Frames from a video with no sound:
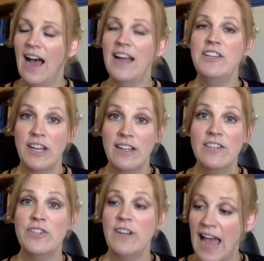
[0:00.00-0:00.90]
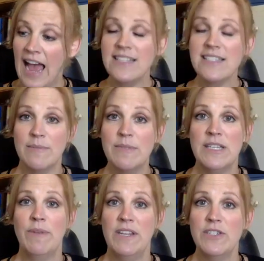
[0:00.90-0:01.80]
I challenge you to ask them
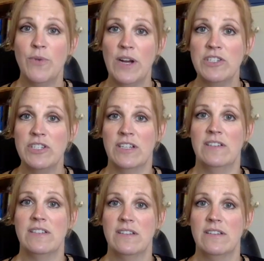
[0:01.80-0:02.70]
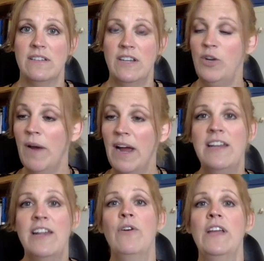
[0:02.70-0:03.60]
some of these questions. Now, you might
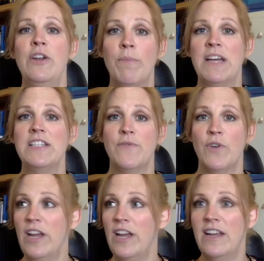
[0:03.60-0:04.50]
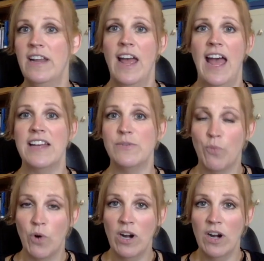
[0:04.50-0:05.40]
know that your best friend has
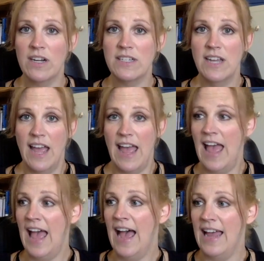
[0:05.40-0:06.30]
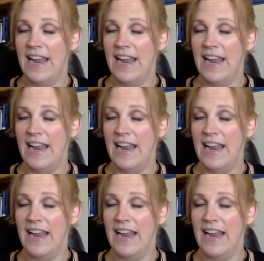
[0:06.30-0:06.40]
worked at